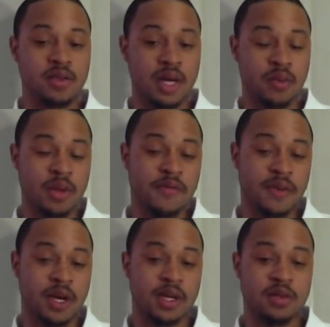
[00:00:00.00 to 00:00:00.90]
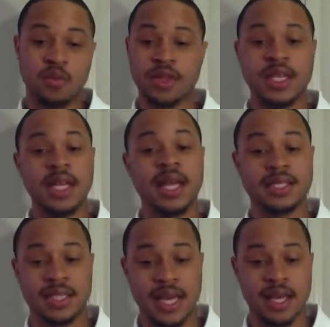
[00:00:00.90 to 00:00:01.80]
refund within the next
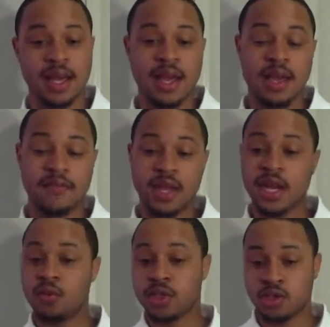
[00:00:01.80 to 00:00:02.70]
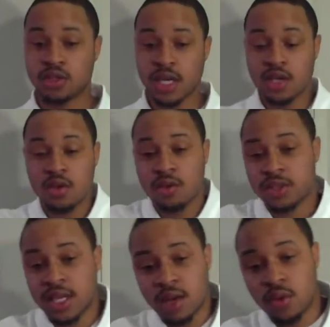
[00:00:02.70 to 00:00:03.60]
day if it ain't what you say
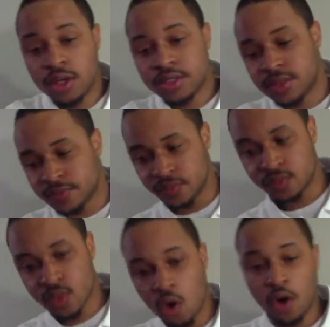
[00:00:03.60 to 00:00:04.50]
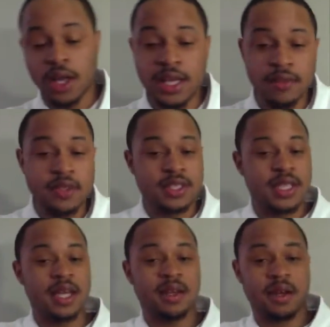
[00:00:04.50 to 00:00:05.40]
it was. Or they give the
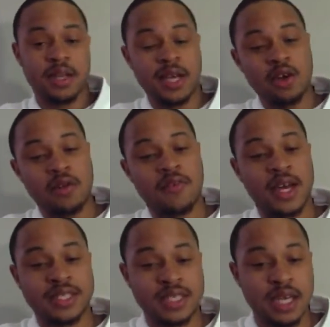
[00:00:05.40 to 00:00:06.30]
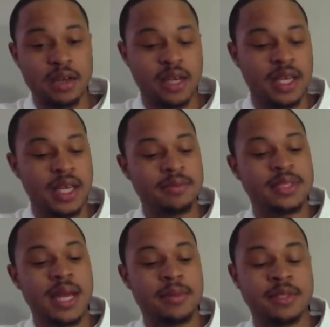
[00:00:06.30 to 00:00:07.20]
seller, they'll notify the seller and give them
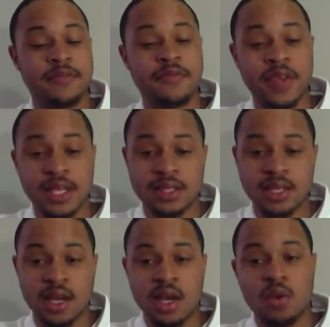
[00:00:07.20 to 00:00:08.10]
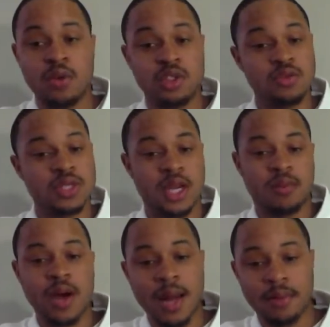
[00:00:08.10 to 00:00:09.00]
time to fix what you say the
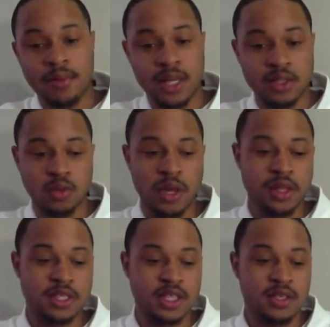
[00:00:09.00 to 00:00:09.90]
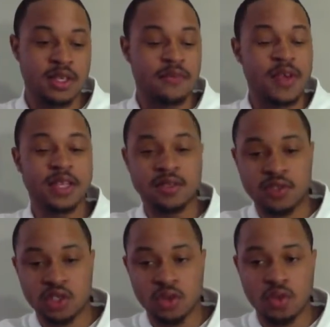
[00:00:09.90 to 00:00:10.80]
problem is, whether it's a defective
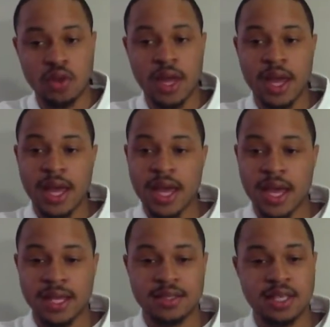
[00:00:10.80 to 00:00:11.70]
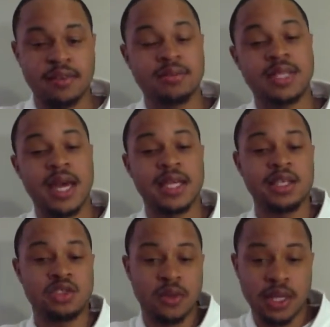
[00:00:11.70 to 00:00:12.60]
shoe, and give them time to
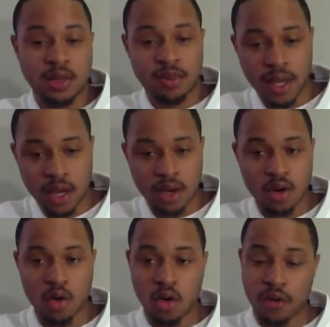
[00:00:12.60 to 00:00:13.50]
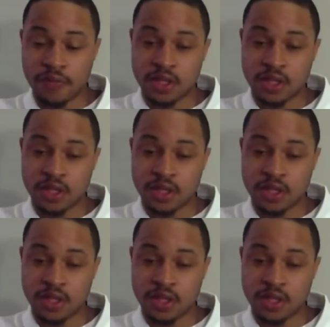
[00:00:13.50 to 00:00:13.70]
get you another pair, or if